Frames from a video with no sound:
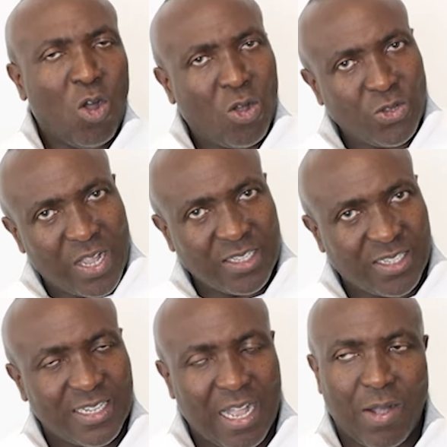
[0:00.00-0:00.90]
or you can
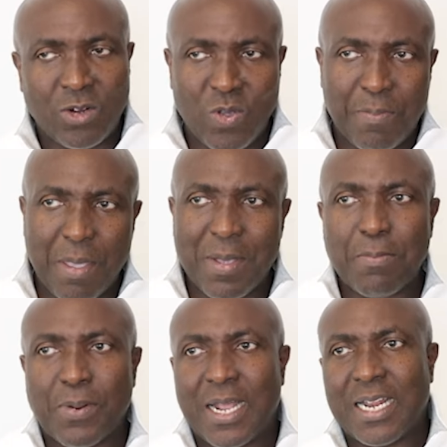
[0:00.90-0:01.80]
sit down and do a
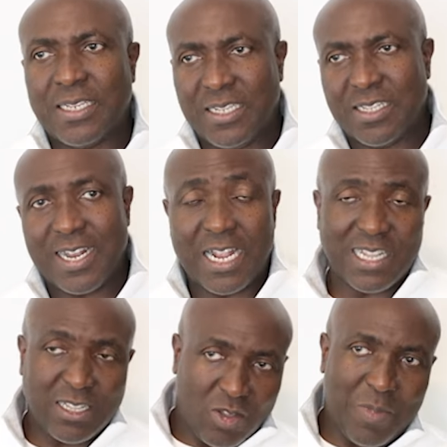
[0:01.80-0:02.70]
payment plan and things like that.
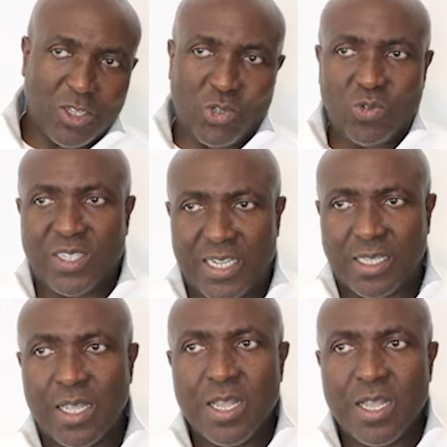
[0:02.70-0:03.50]
So that's number two thing.